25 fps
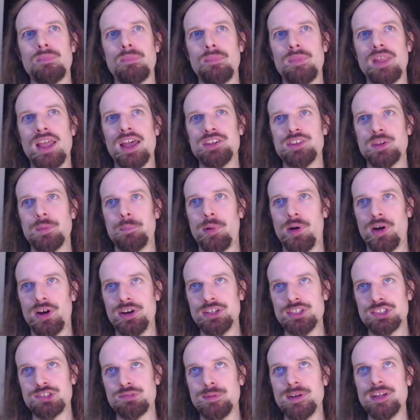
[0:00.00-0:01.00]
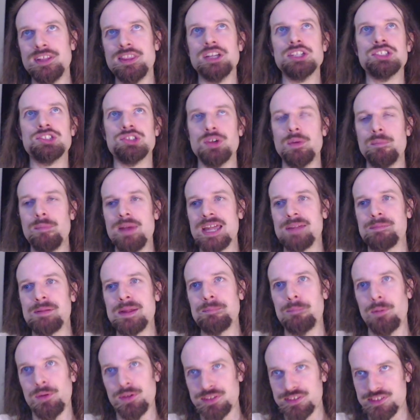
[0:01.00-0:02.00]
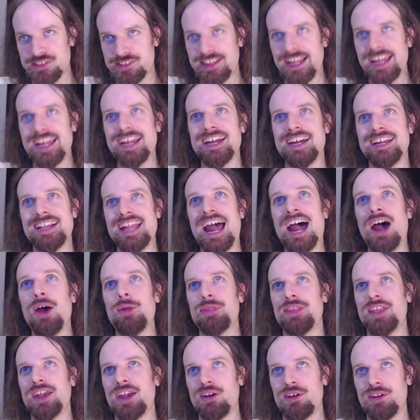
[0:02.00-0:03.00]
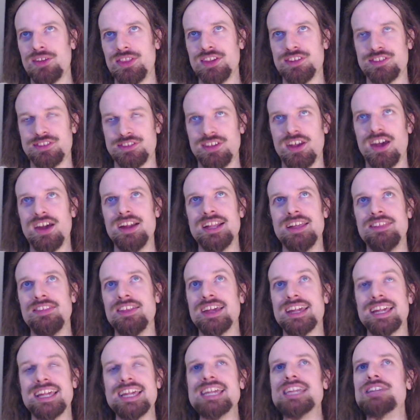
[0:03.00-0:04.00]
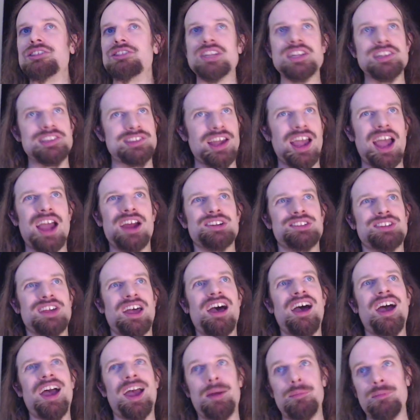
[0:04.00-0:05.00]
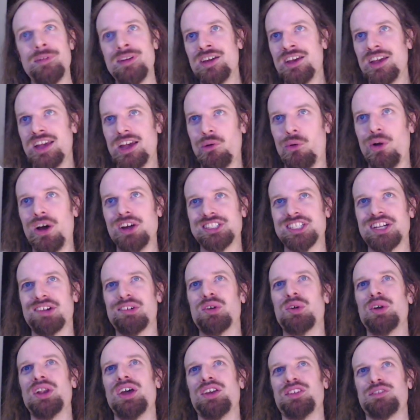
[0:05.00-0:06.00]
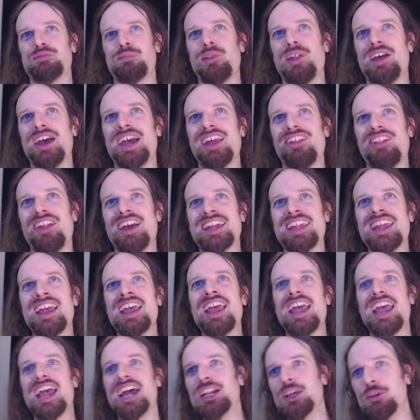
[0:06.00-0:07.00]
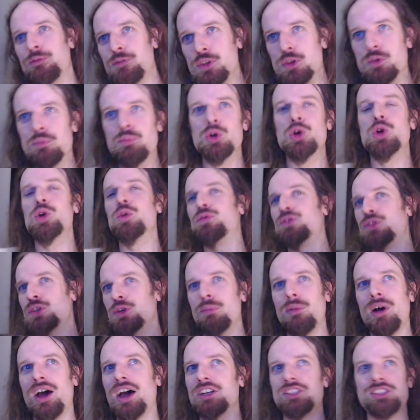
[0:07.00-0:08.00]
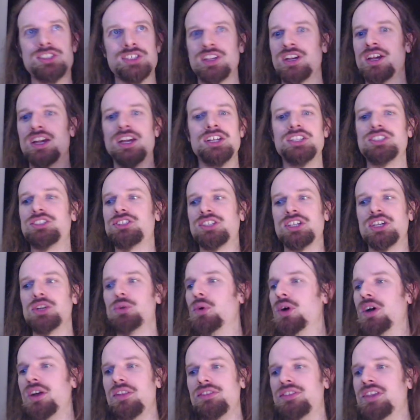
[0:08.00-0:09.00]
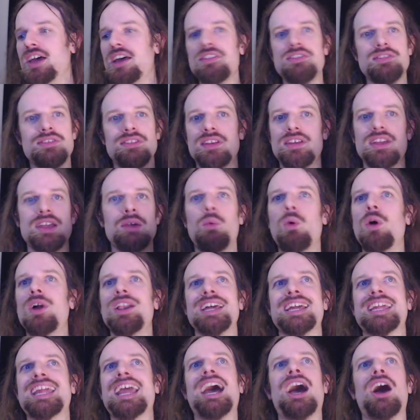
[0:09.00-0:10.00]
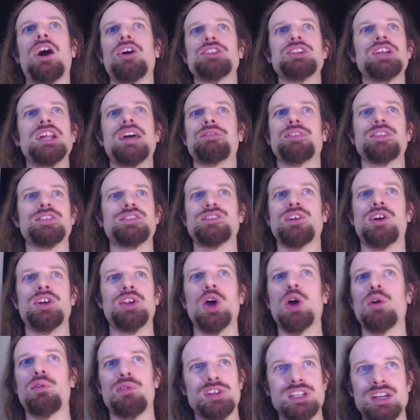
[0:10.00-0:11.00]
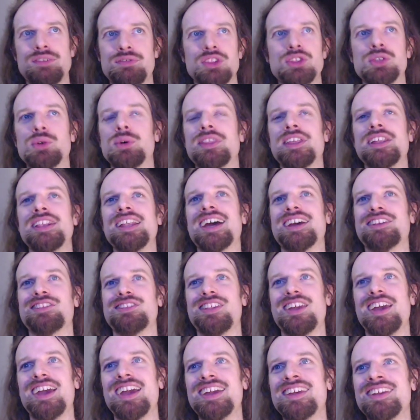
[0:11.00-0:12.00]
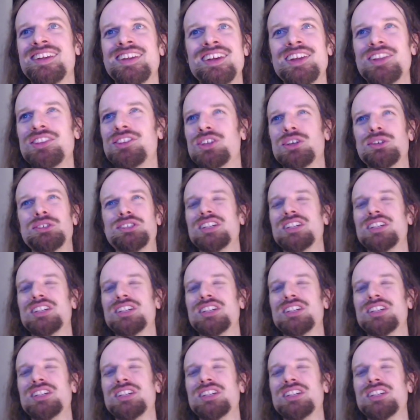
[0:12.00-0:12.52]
As a punishment, she would make people stand out there in the sun in the heat the entire time and watch everyone else play. Like, and if you move too much, then it wouldn't count. You'd have to start over and you have to do it the next day too.